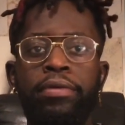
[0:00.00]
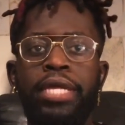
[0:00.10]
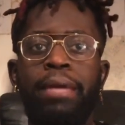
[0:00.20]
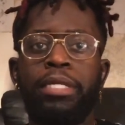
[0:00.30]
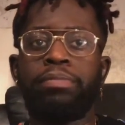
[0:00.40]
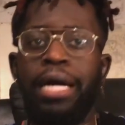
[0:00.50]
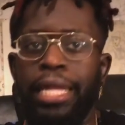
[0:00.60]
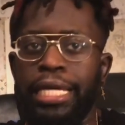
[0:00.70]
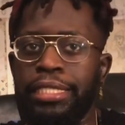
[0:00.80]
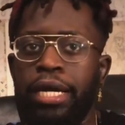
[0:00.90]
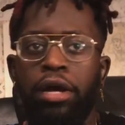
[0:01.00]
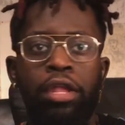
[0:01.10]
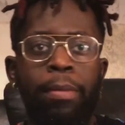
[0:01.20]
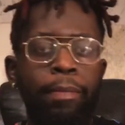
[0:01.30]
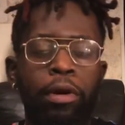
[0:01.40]
Damn, the spotlight's not
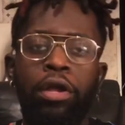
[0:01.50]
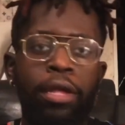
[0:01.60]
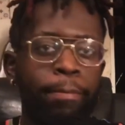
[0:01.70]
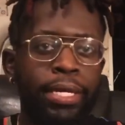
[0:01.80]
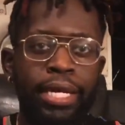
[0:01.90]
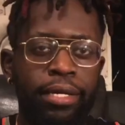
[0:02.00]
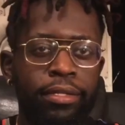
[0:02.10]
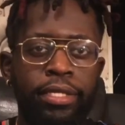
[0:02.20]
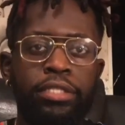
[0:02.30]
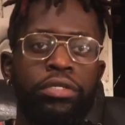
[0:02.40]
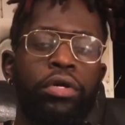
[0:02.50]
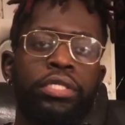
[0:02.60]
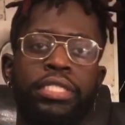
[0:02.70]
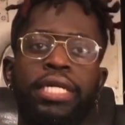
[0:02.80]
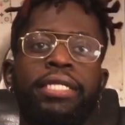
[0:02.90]
all on me kind of thing. So
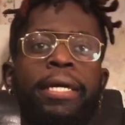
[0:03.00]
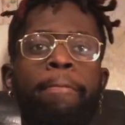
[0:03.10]
understand that